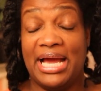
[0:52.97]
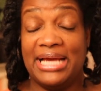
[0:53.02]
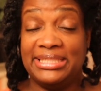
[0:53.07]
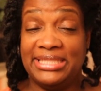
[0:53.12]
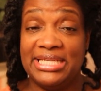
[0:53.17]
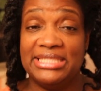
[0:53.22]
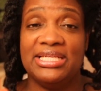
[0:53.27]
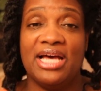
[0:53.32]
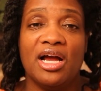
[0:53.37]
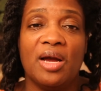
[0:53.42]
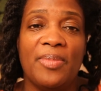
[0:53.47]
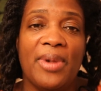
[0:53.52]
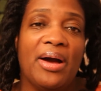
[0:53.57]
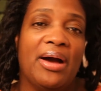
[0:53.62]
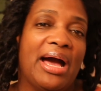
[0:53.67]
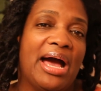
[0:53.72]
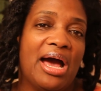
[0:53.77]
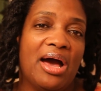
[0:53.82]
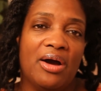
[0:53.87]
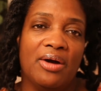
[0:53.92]
I did talk
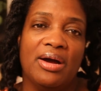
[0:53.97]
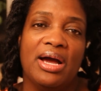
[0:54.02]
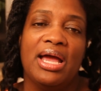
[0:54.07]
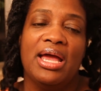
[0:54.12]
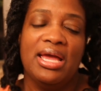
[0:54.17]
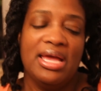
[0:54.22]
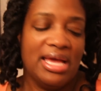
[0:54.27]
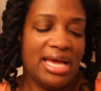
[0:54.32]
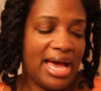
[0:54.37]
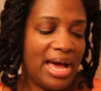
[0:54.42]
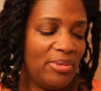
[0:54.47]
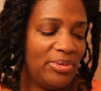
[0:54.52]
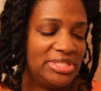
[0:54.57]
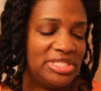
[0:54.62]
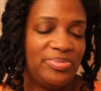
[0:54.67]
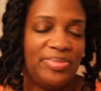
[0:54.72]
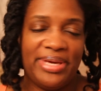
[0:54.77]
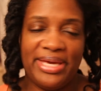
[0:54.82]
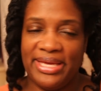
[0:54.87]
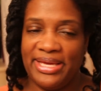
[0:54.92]
about how I
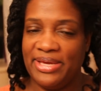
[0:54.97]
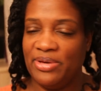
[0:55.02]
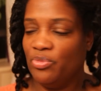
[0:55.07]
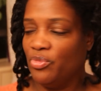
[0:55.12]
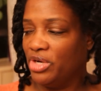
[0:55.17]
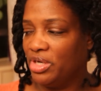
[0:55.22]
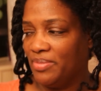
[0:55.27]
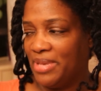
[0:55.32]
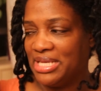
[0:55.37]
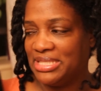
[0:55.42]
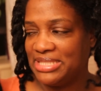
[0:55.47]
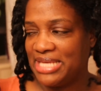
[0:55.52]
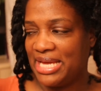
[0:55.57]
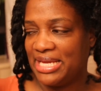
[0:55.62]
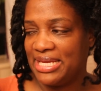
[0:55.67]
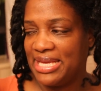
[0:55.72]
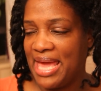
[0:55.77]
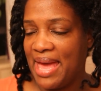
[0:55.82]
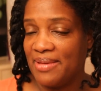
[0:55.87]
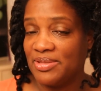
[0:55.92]
went to bed in one of my
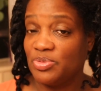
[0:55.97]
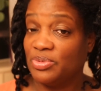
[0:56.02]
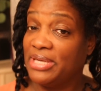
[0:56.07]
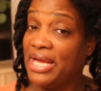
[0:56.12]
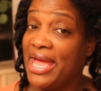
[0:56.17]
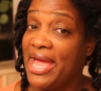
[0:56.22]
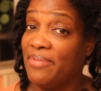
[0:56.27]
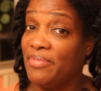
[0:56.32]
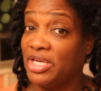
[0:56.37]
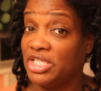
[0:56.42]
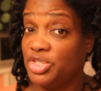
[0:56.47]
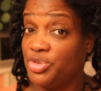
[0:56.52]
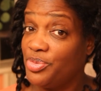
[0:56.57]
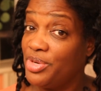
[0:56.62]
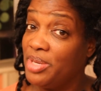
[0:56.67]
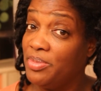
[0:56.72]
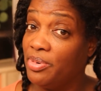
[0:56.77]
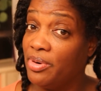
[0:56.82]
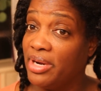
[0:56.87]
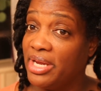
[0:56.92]
satin caps when I had my
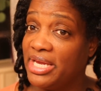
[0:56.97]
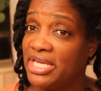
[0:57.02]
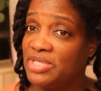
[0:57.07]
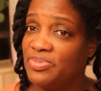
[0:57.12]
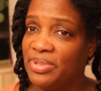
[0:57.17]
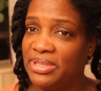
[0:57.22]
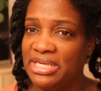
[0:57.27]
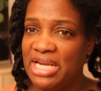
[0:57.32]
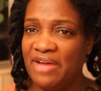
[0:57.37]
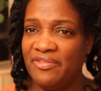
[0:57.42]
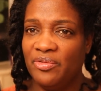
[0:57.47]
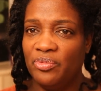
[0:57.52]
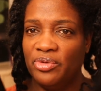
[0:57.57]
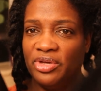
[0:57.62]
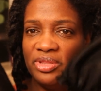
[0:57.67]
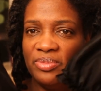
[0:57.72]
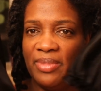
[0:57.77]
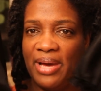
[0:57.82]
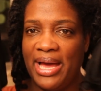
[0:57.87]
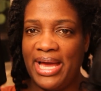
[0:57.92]
tree braids, but never
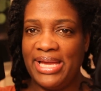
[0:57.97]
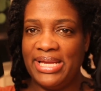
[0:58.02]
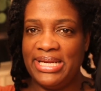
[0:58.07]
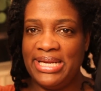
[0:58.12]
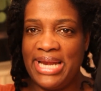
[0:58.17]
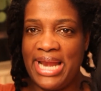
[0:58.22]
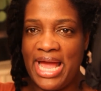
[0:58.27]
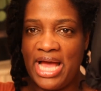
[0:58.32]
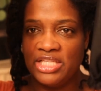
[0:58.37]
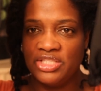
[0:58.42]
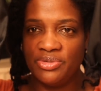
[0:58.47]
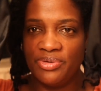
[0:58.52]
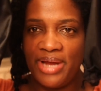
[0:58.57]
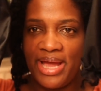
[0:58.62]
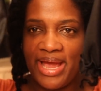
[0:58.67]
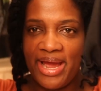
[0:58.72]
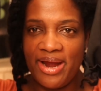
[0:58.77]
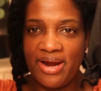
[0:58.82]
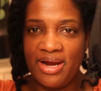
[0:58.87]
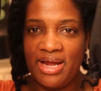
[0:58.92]
with my natural
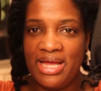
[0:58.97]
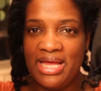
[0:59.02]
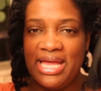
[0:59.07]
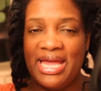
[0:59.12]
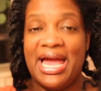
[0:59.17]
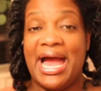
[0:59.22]
hair.